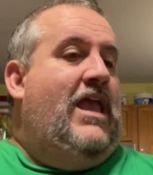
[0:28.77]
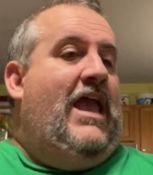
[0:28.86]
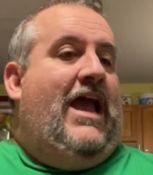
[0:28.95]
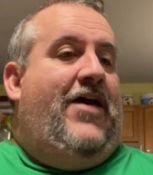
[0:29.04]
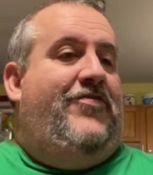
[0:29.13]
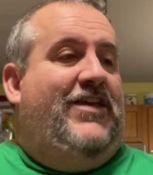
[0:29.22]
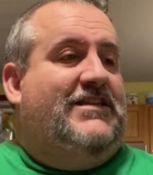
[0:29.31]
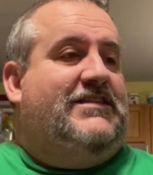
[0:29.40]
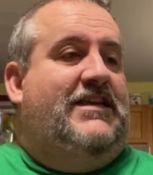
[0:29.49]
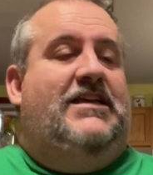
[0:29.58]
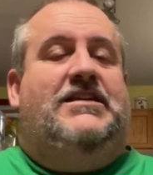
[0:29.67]
And this
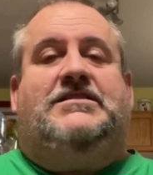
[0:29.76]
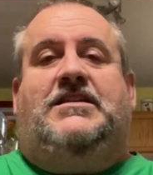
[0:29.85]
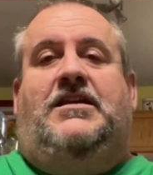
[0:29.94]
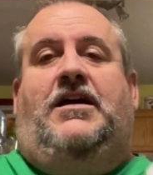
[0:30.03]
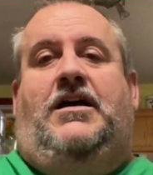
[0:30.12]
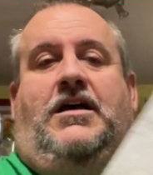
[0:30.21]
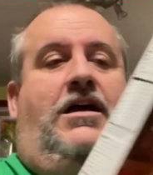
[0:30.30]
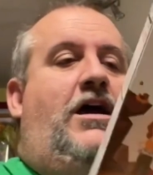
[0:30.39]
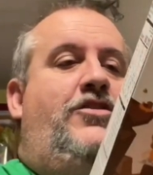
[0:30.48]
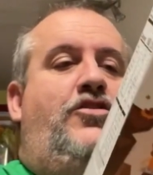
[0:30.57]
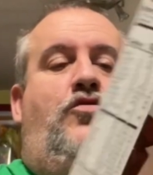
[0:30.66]
is a
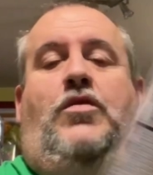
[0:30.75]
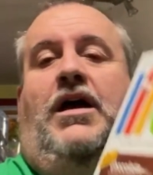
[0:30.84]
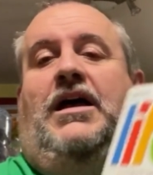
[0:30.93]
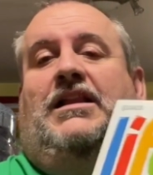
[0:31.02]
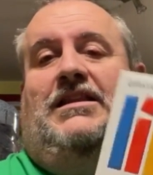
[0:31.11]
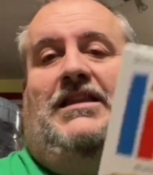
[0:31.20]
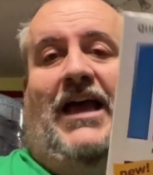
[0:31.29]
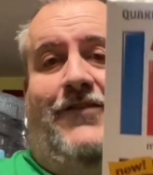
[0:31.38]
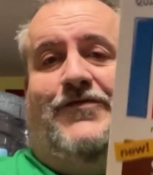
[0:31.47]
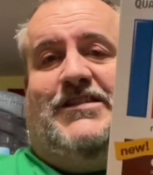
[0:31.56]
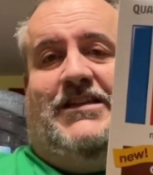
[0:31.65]
new
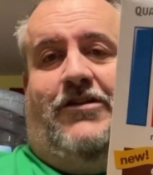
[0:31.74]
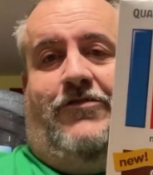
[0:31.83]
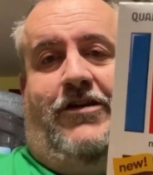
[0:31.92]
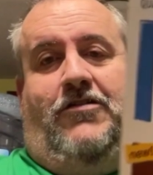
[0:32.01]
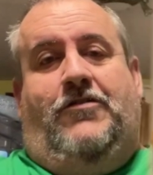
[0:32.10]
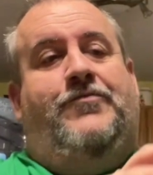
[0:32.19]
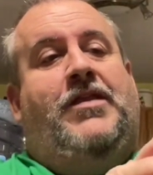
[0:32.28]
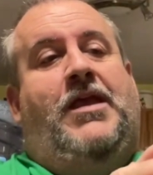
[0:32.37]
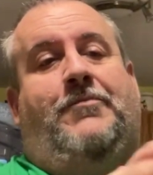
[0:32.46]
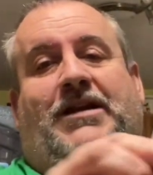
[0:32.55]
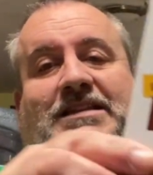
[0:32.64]
Life cereal,
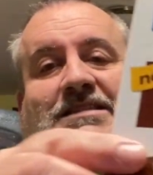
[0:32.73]
but it's